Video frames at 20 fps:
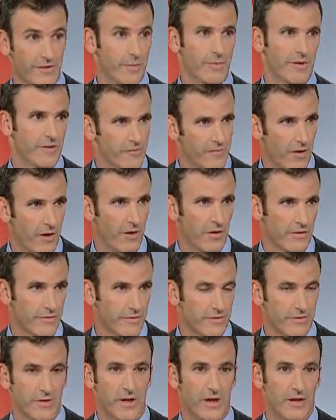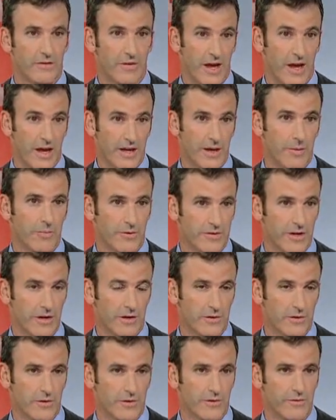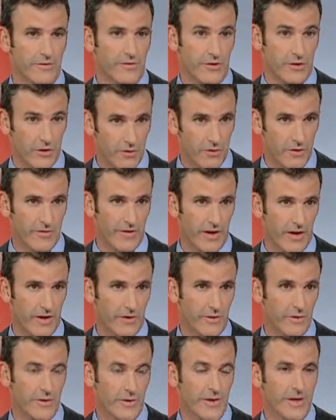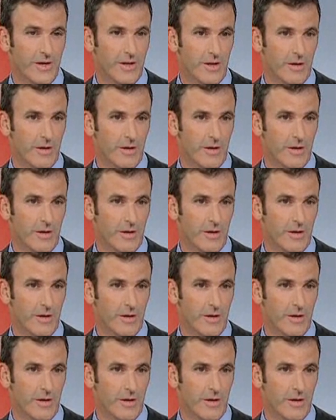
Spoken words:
precipitous falls in any particular security value.